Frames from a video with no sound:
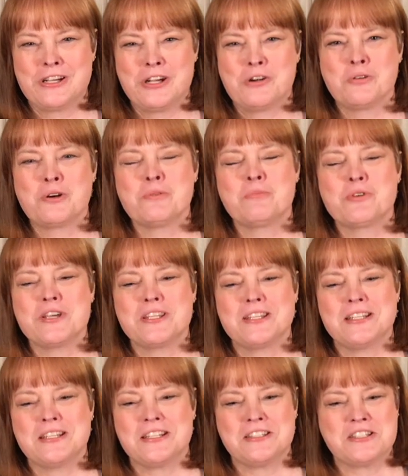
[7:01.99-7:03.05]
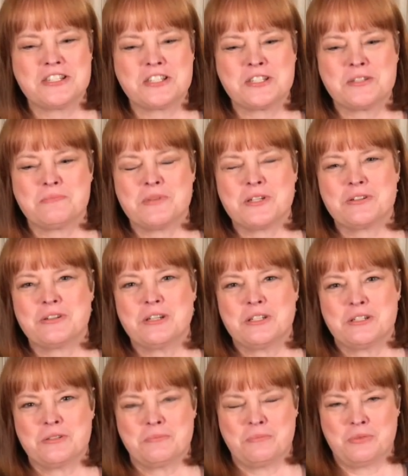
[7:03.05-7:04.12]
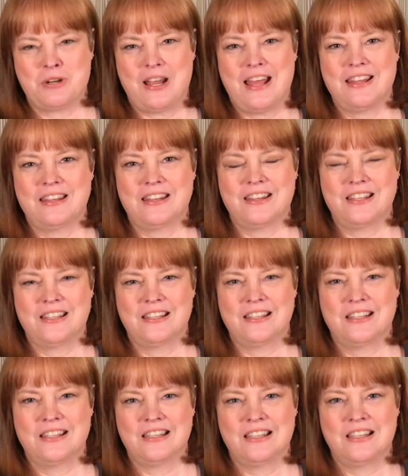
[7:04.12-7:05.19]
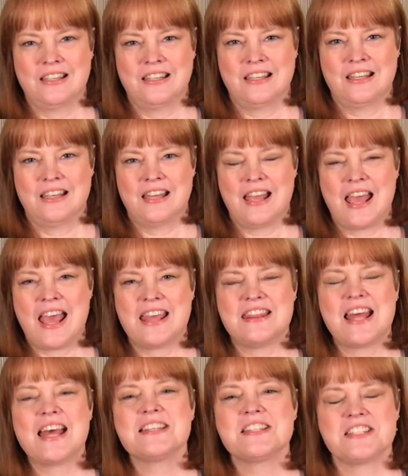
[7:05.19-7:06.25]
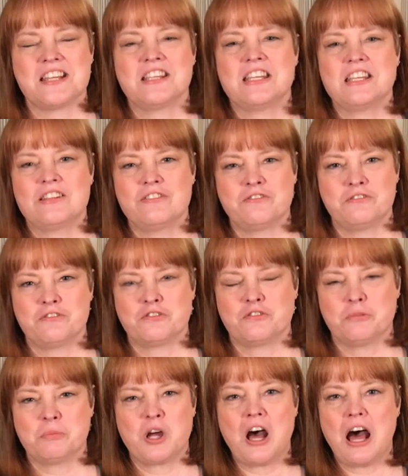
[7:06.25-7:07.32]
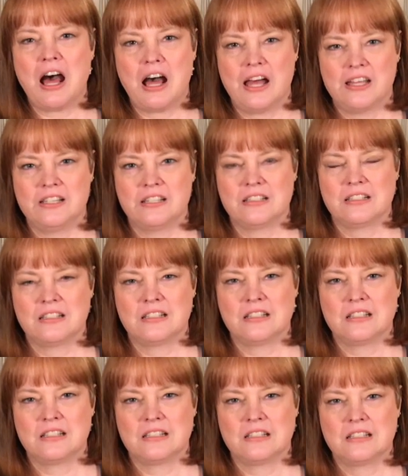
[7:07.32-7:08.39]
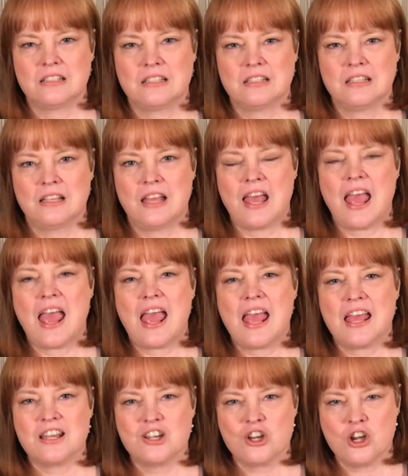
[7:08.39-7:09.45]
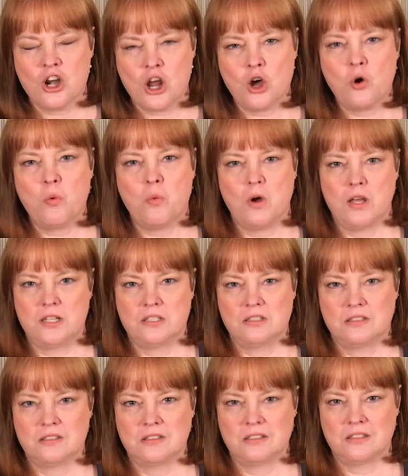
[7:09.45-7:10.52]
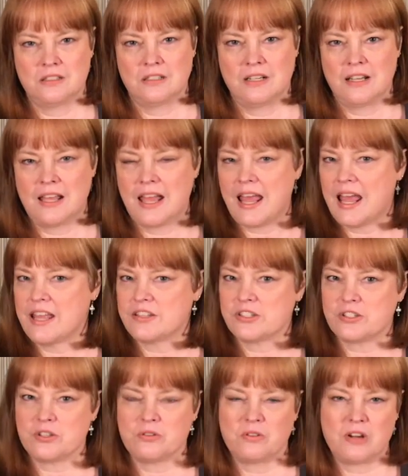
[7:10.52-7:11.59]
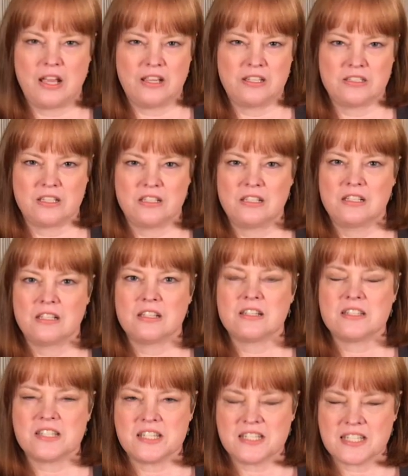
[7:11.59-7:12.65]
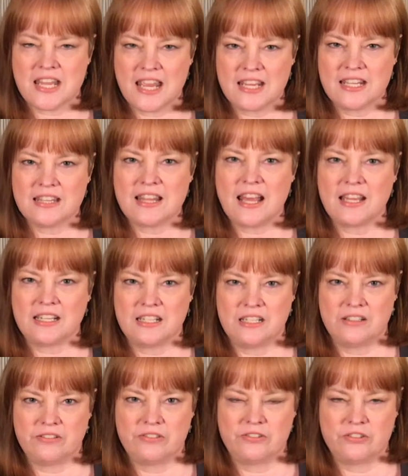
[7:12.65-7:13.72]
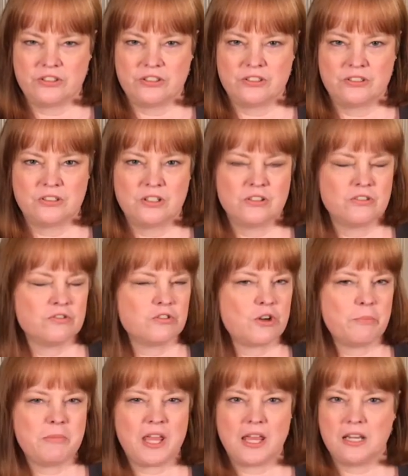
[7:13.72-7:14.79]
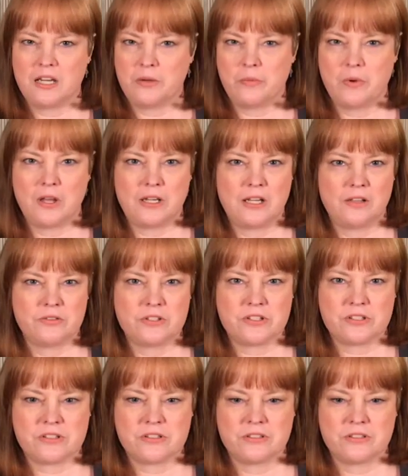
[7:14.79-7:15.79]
We're breathing in spirit breath. And that's a gift from God. And no one has the right to take that gift from anyone else.